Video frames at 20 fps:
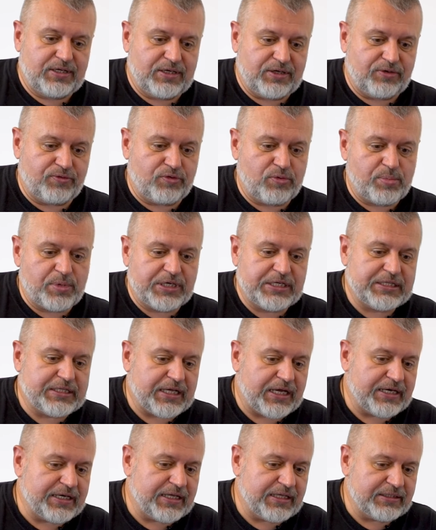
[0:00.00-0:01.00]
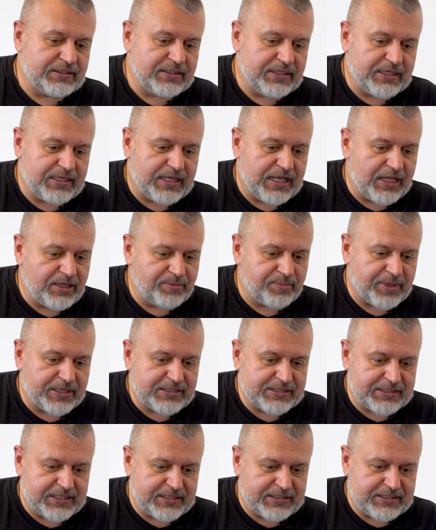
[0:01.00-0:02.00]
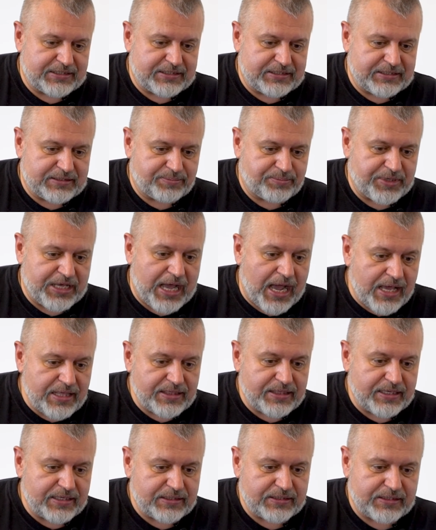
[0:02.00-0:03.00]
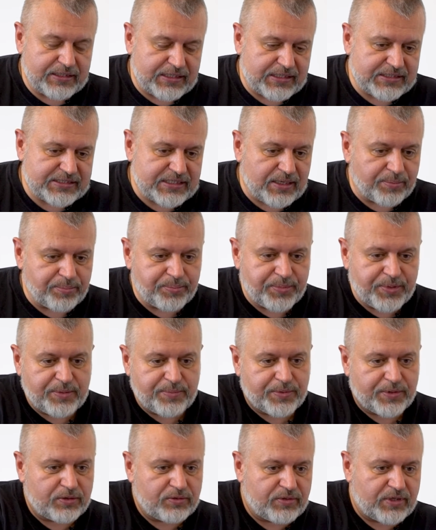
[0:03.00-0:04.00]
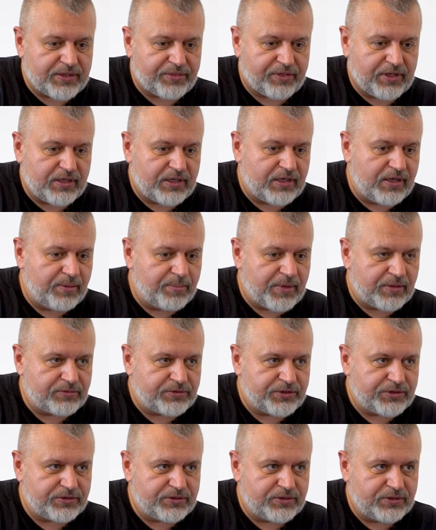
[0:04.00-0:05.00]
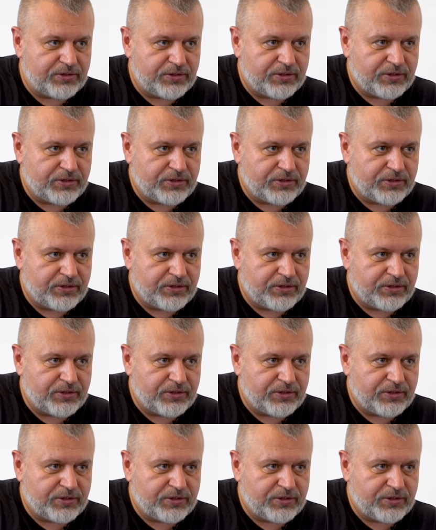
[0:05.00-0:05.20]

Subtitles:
of humanitarian help, I said, behind there are some people who are thinking about you,